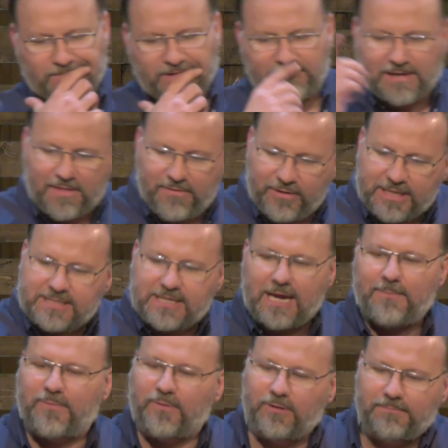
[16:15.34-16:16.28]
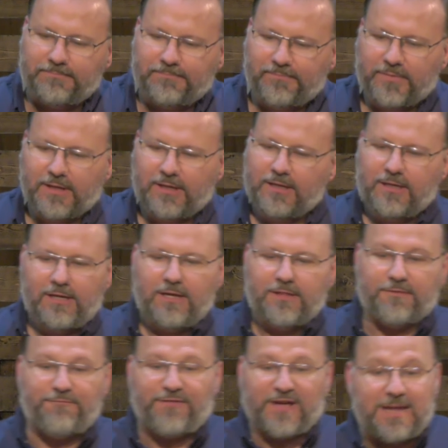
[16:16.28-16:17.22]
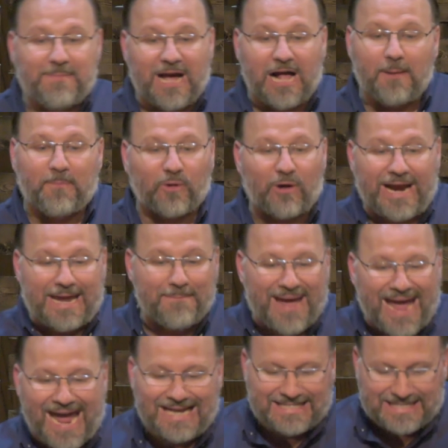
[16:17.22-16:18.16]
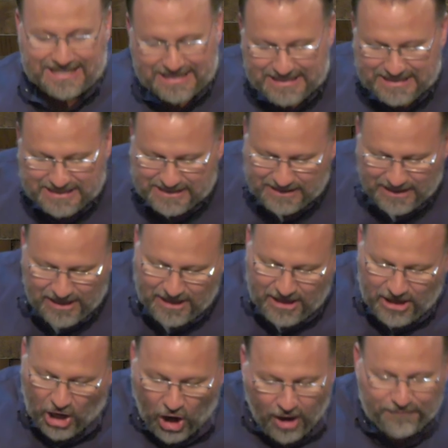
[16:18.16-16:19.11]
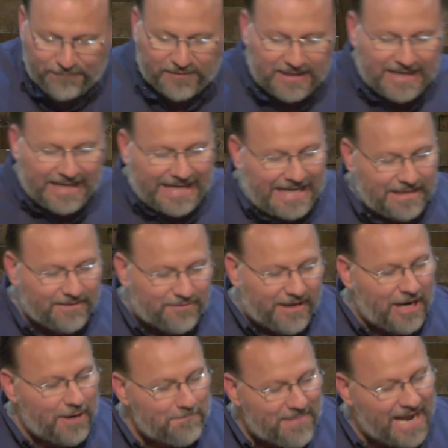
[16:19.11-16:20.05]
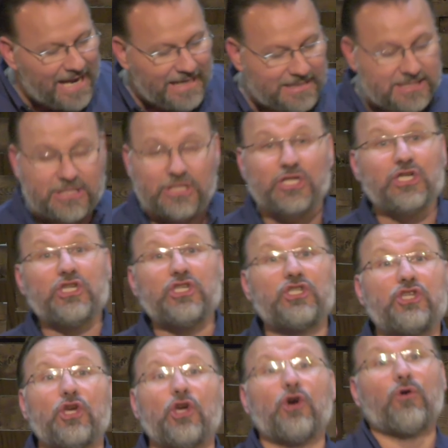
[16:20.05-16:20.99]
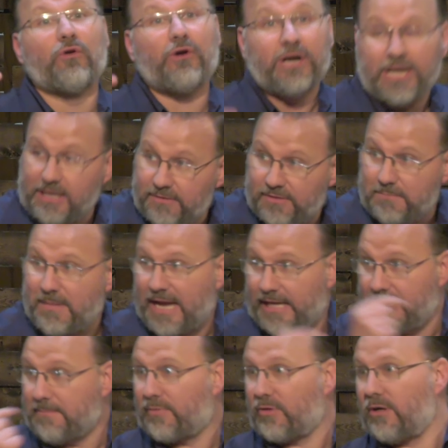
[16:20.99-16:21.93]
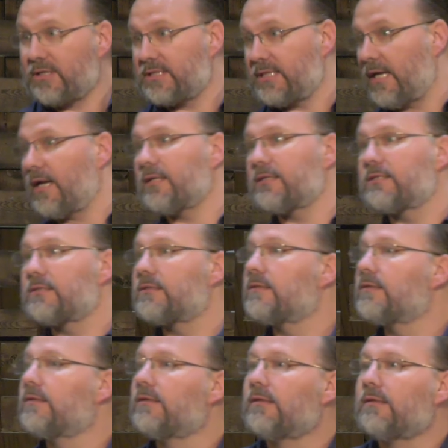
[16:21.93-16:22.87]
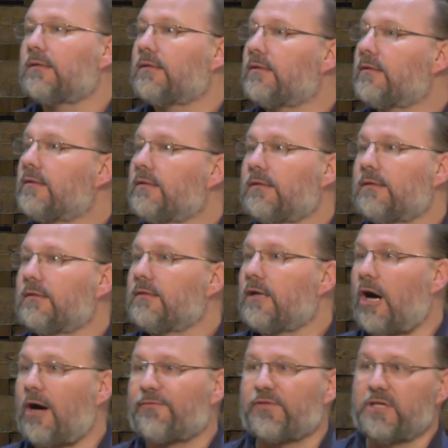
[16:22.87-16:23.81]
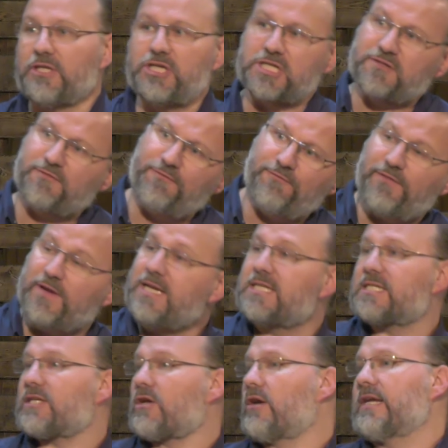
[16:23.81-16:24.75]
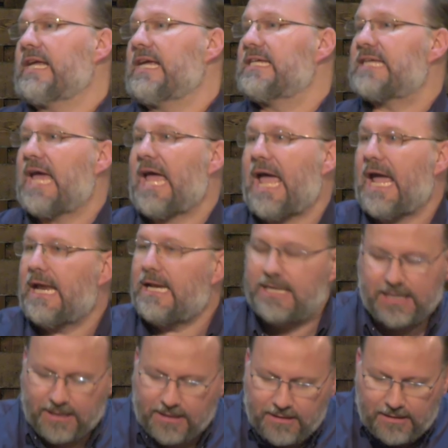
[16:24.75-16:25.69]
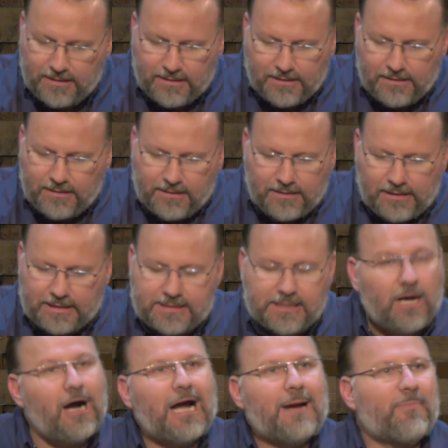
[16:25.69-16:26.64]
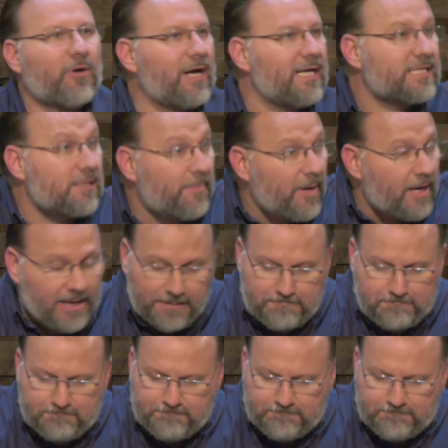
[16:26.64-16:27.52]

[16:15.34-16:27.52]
Another example the female praying mantis often eat their mates during the mating process, often just feasts on his head. That's a high price to pay.